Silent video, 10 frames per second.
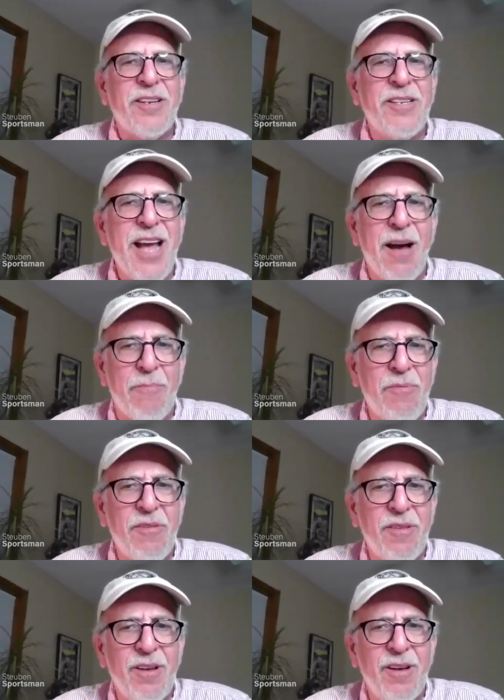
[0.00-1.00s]
the
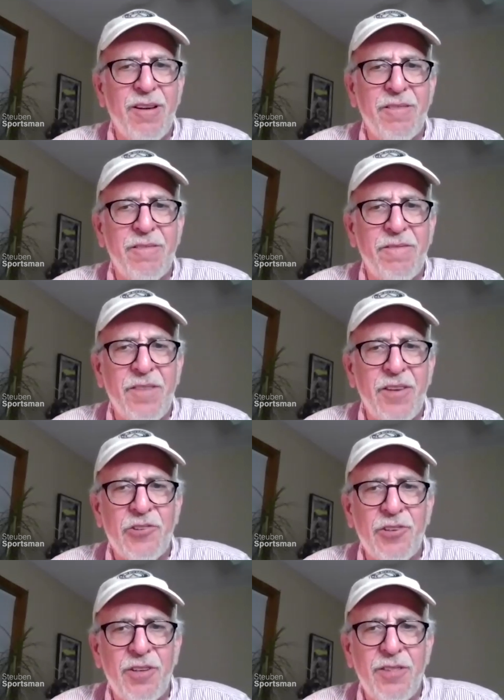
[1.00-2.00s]
depth of
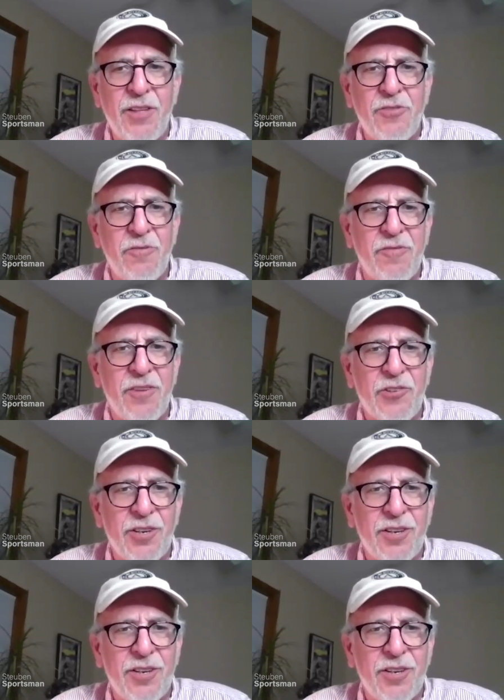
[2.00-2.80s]
fish that you fish